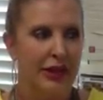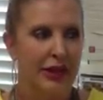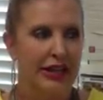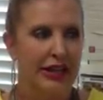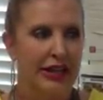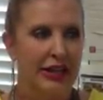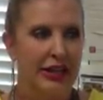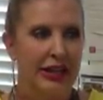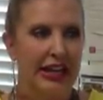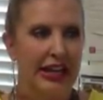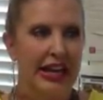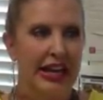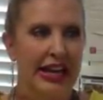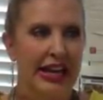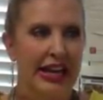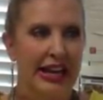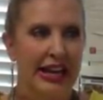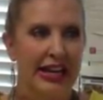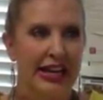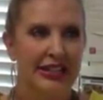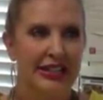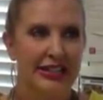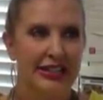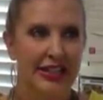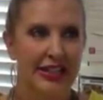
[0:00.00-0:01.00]
Getting
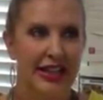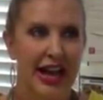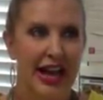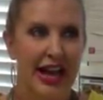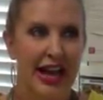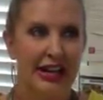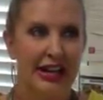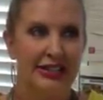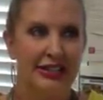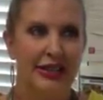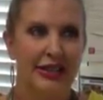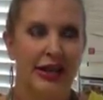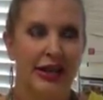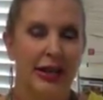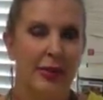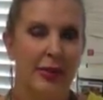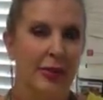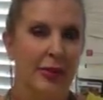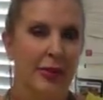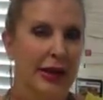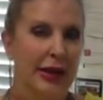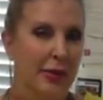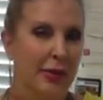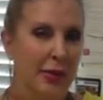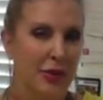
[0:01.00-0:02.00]
into that,
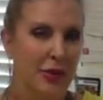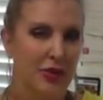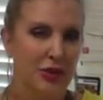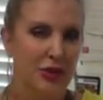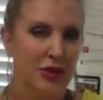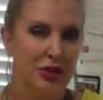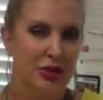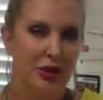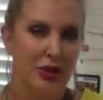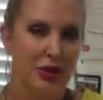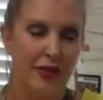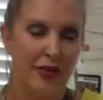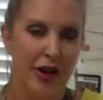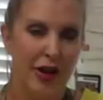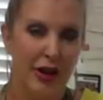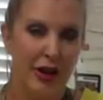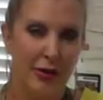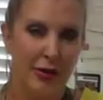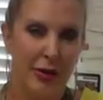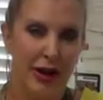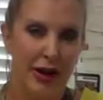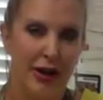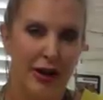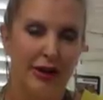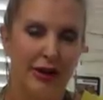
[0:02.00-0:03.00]
being a publisher of
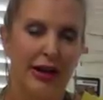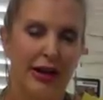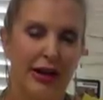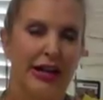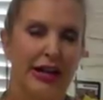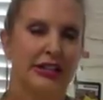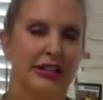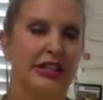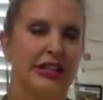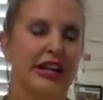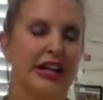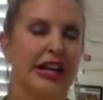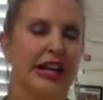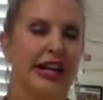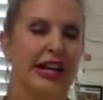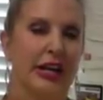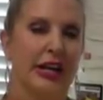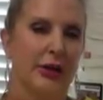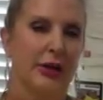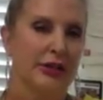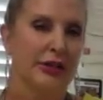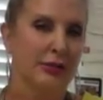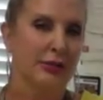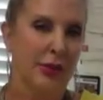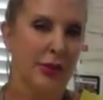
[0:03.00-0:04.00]
AutoBuyer,
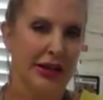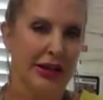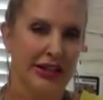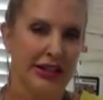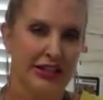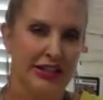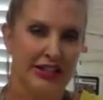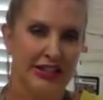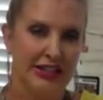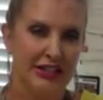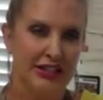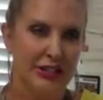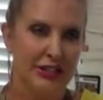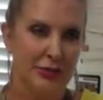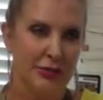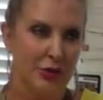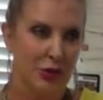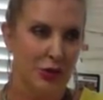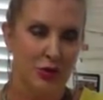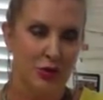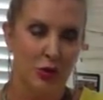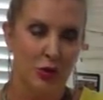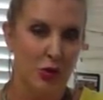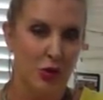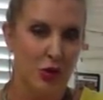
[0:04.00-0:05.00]
expanded some
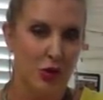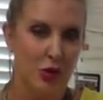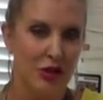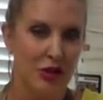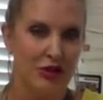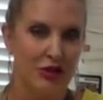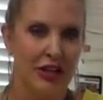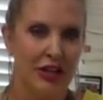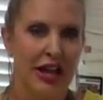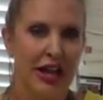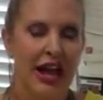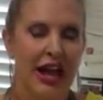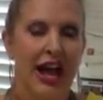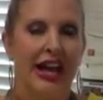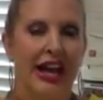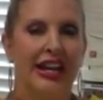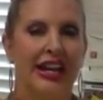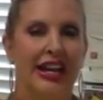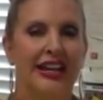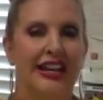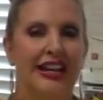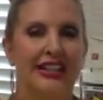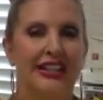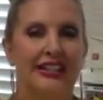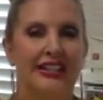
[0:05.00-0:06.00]
new doors, and
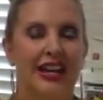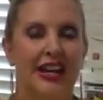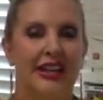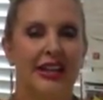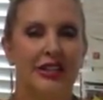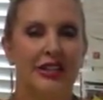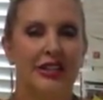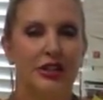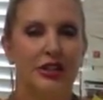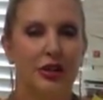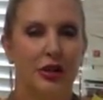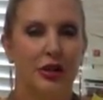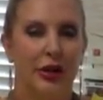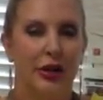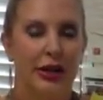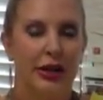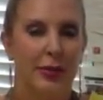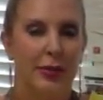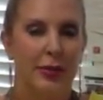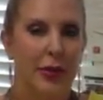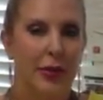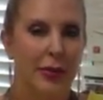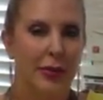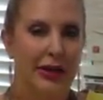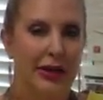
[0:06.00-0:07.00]
I decided to create
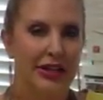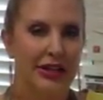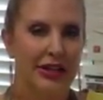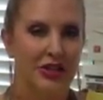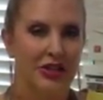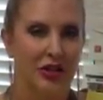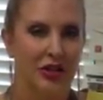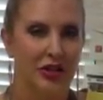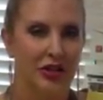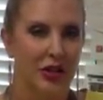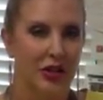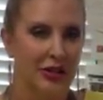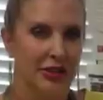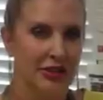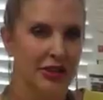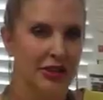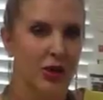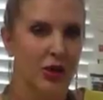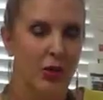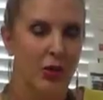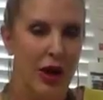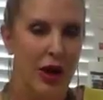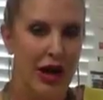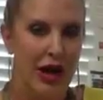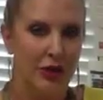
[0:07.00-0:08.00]
a publication called
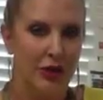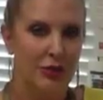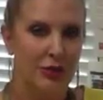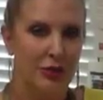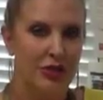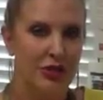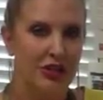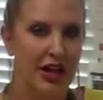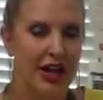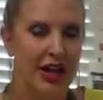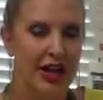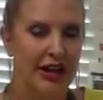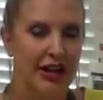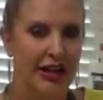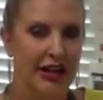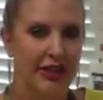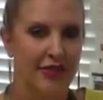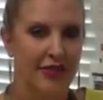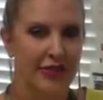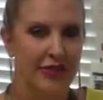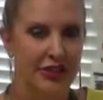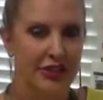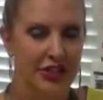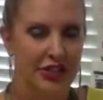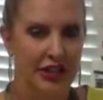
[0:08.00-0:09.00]
Arkansas Wild, which is a hunting
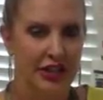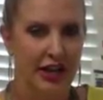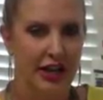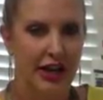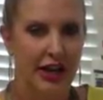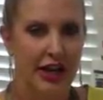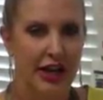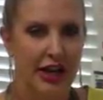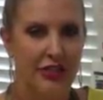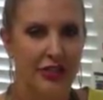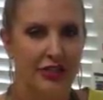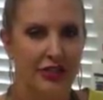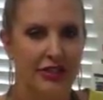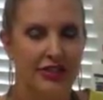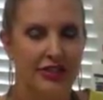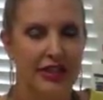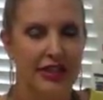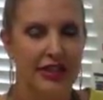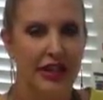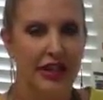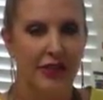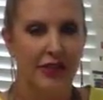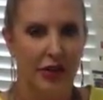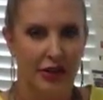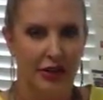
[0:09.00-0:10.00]
and fishing guide for the
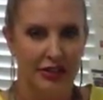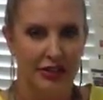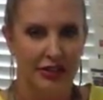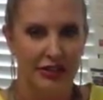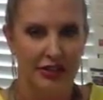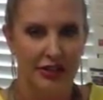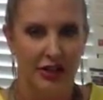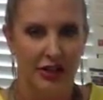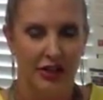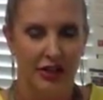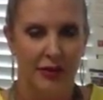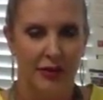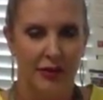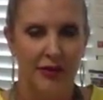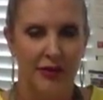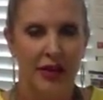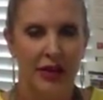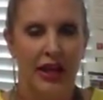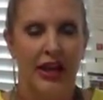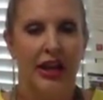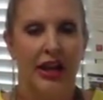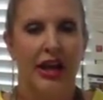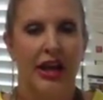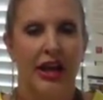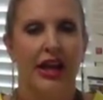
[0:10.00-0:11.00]
state of Arkansas.
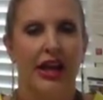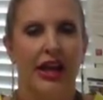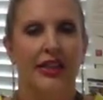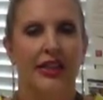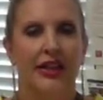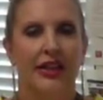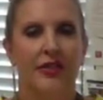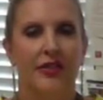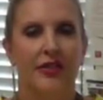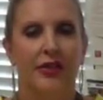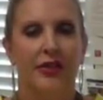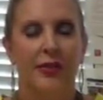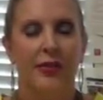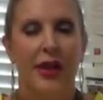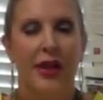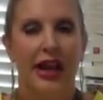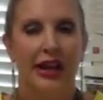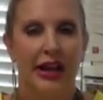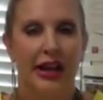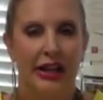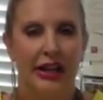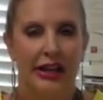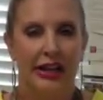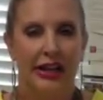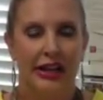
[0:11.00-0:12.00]
And then from that,
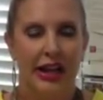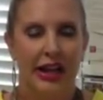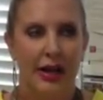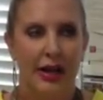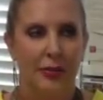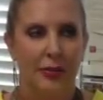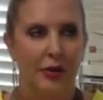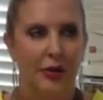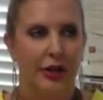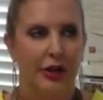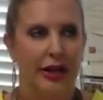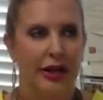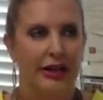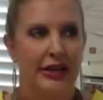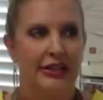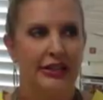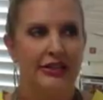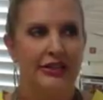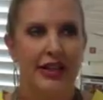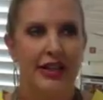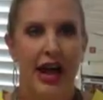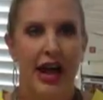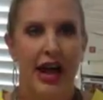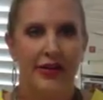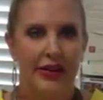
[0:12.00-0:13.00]
I created
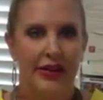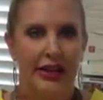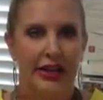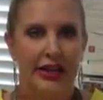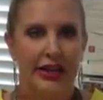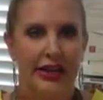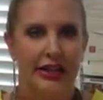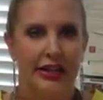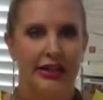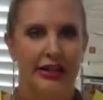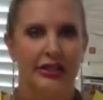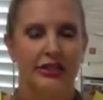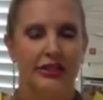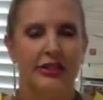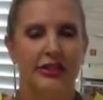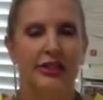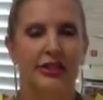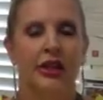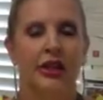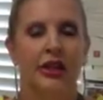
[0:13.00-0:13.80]
Savvy Kids,